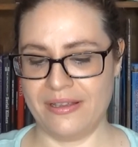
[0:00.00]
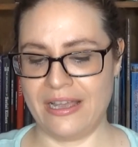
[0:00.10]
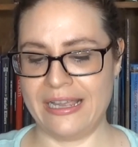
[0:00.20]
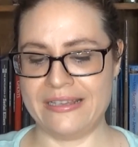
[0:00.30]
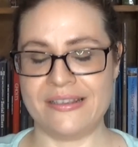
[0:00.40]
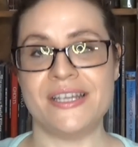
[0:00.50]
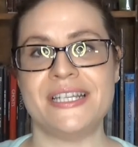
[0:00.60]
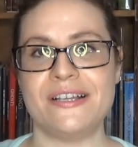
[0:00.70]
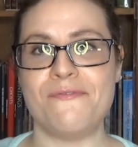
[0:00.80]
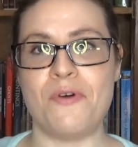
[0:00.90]
I guess,
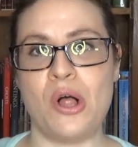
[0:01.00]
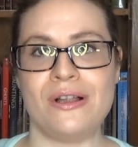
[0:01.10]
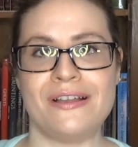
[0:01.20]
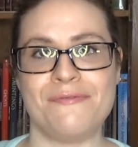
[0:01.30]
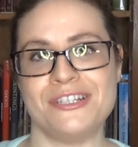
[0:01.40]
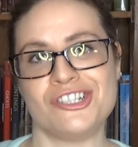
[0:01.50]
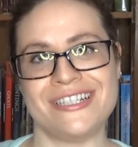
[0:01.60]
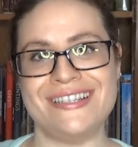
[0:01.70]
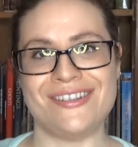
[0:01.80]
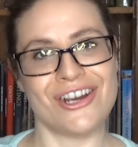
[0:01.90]
until fall
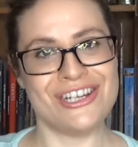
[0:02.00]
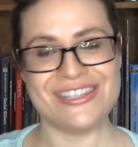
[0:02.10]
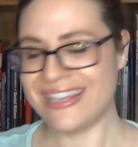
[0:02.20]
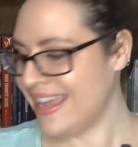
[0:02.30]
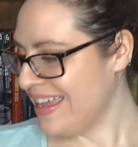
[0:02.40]
officially starts,